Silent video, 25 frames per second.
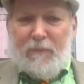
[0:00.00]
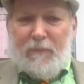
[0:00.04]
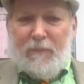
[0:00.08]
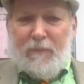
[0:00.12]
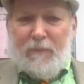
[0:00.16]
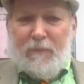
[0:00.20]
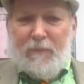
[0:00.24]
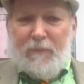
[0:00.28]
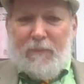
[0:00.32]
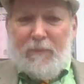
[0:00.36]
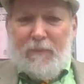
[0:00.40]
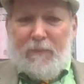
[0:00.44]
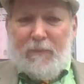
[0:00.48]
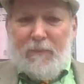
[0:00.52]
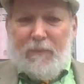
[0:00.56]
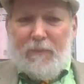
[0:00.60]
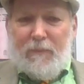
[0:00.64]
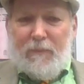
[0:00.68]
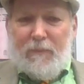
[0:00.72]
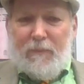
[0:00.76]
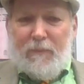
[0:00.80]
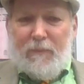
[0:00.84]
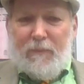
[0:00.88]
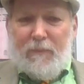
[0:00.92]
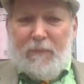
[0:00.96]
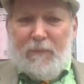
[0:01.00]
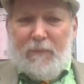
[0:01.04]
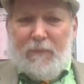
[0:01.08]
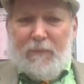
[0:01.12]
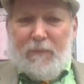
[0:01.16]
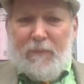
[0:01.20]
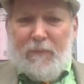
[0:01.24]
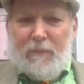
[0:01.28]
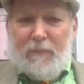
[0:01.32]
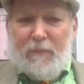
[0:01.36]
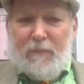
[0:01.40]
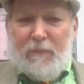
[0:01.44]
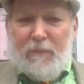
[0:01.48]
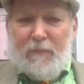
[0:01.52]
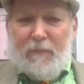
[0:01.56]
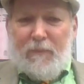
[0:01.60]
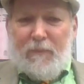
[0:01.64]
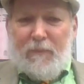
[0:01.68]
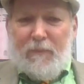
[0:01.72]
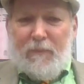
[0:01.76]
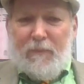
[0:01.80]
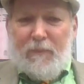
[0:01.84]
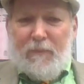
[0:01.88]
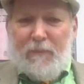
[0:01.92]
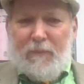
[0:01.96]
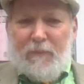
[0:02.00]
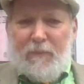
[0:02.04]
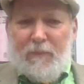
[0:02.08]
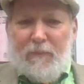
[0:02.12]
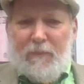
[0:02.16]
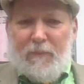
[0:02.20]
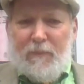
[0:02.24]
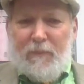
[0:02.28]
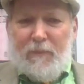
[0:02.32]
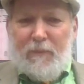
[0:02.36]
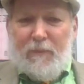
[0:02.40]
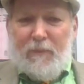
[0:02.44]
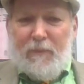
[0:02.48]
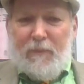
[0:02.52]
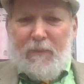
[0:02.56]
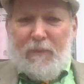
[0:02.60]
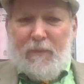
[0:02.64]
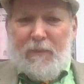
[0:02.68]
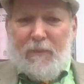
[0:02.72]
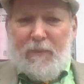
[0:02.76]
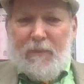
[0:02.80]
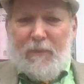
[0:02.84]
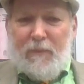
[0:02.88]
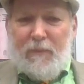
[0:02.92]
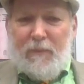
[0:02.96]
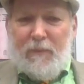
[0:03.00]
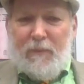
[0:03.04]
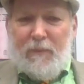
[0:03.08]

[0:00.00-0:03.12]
(silent)